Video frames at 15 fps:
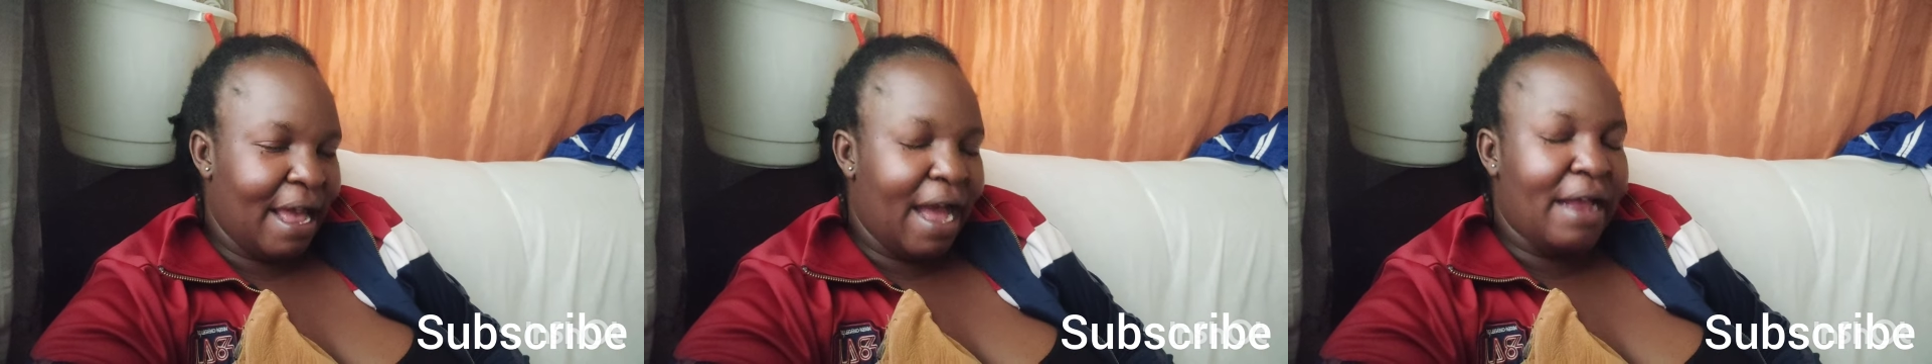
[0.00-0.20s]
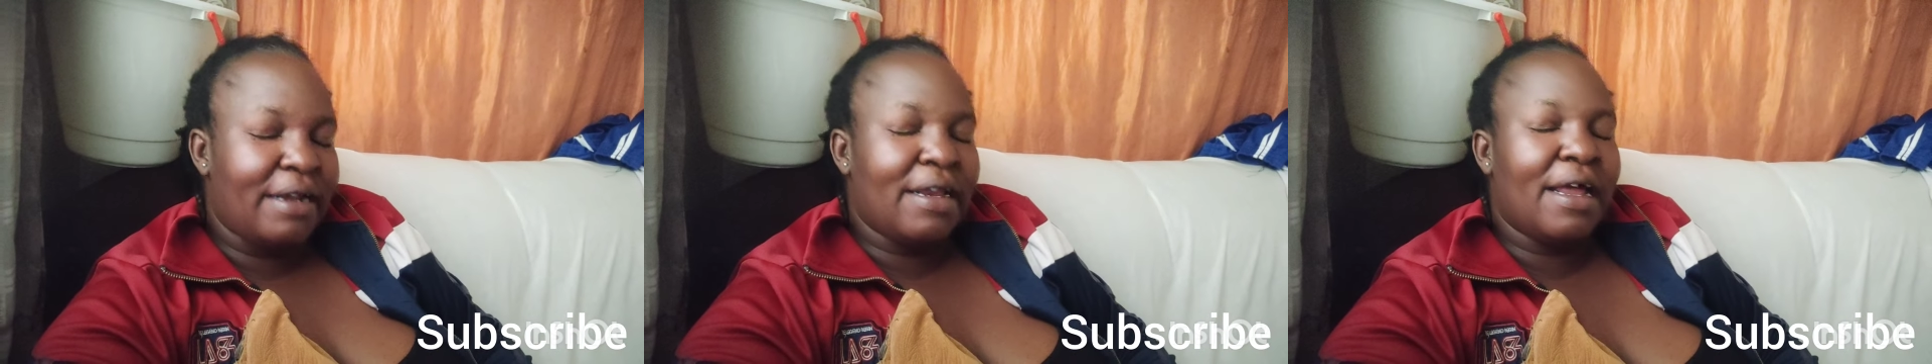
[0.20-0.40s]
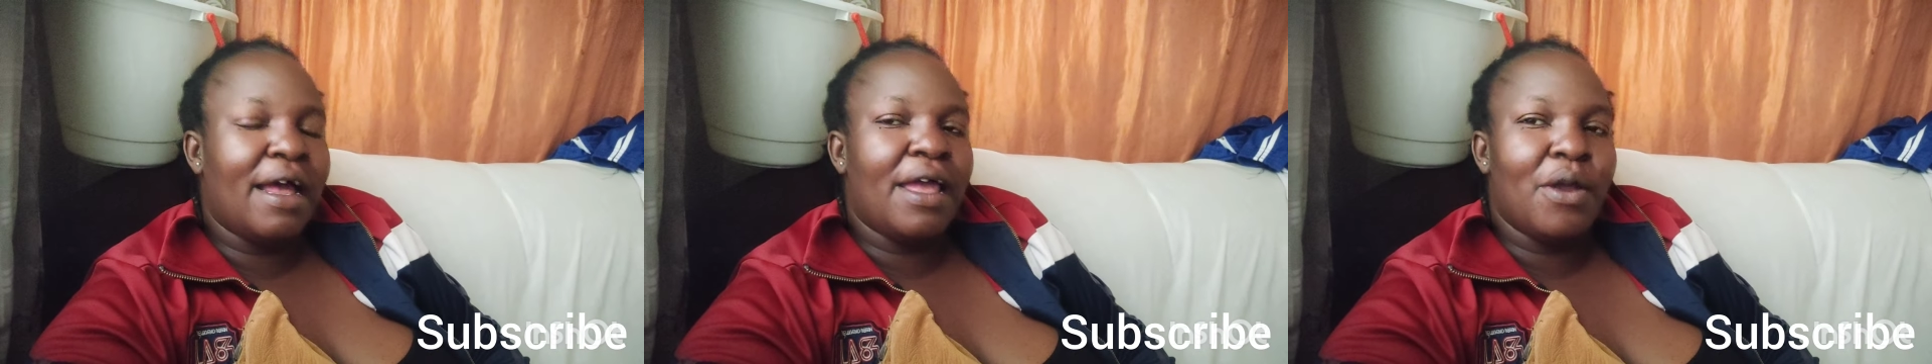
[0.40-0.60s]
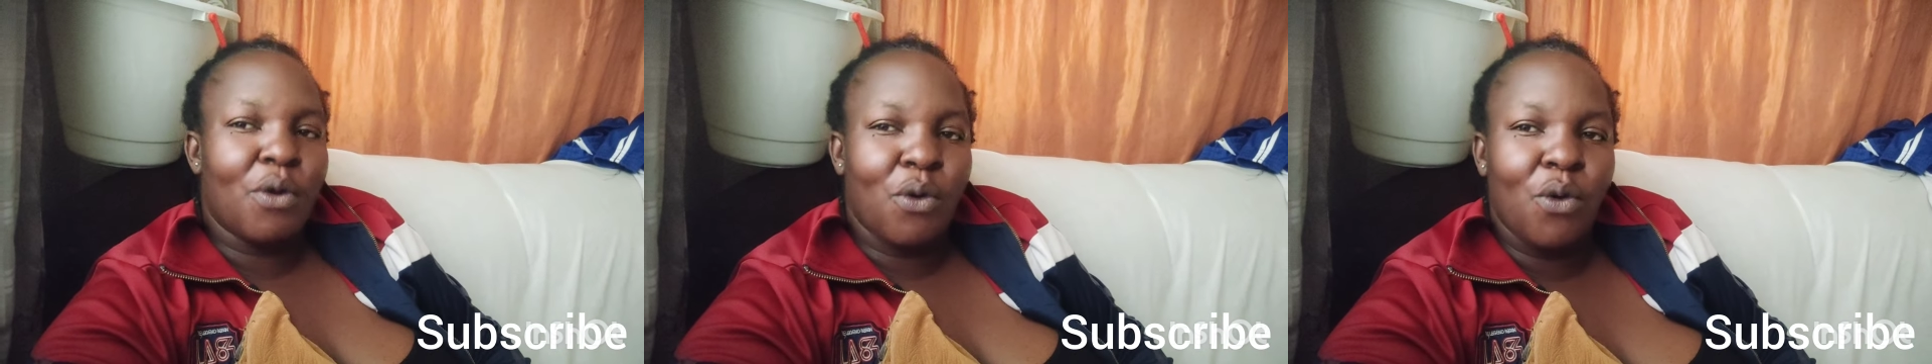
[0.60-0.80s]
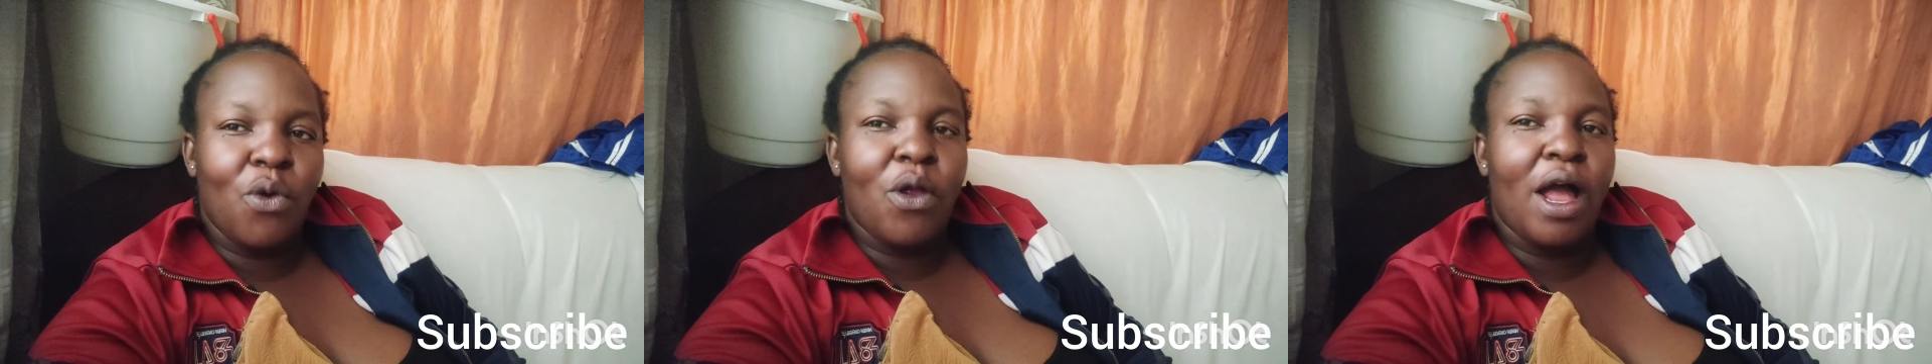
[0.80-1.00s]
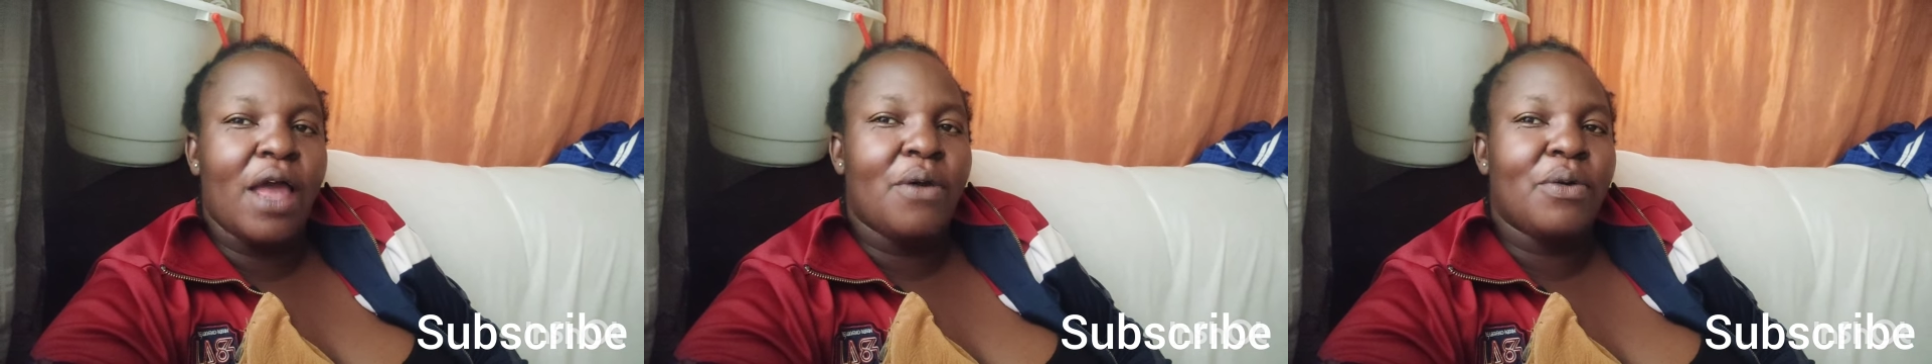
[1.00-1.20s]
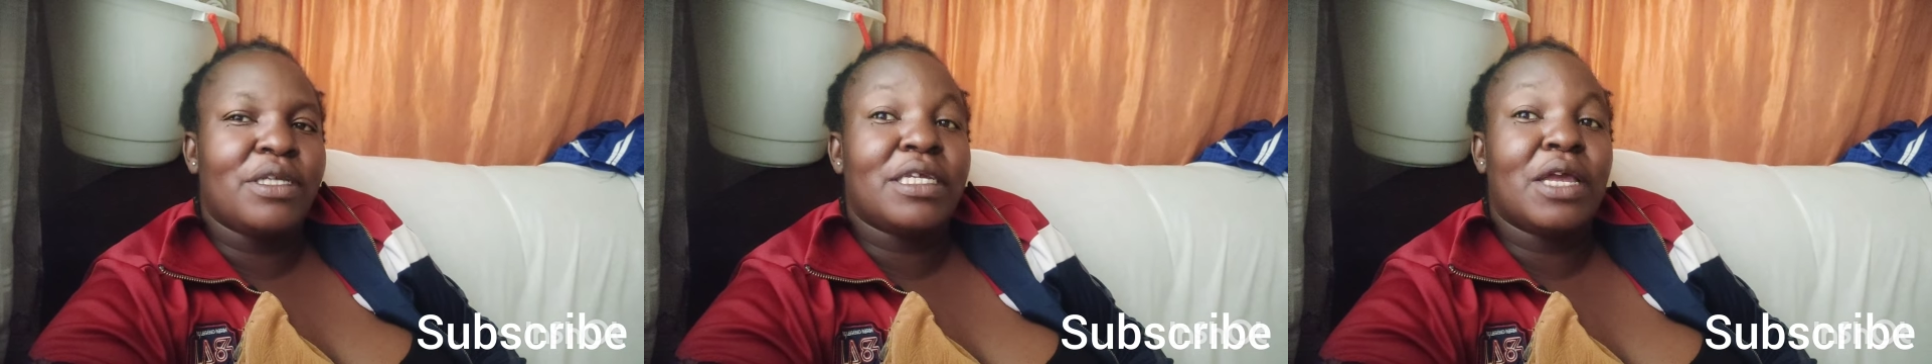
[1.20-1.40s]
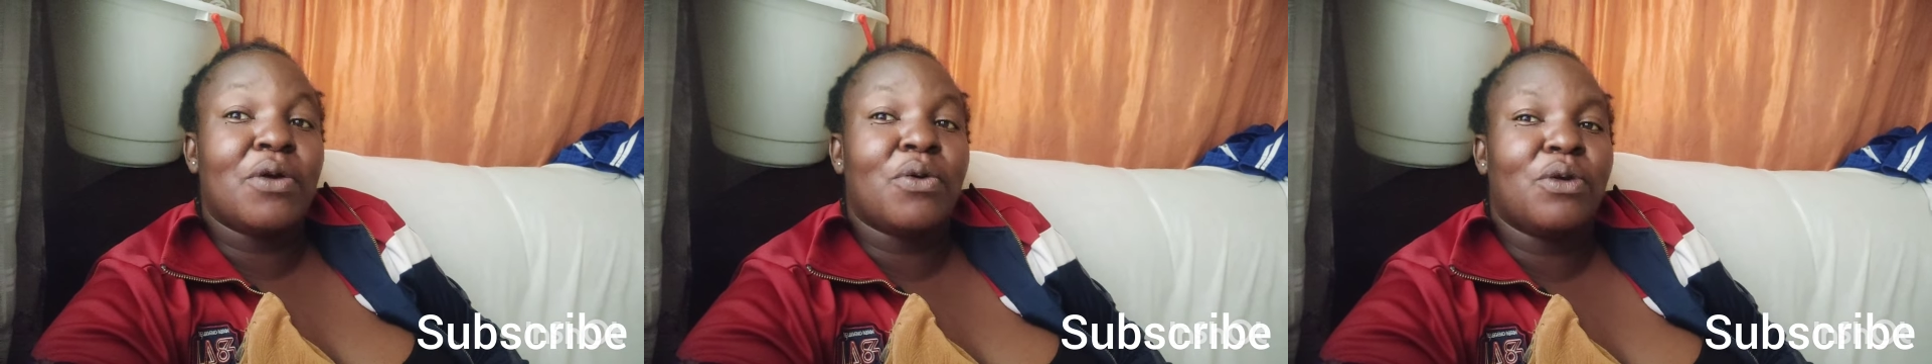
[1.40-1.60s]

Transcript: I wish I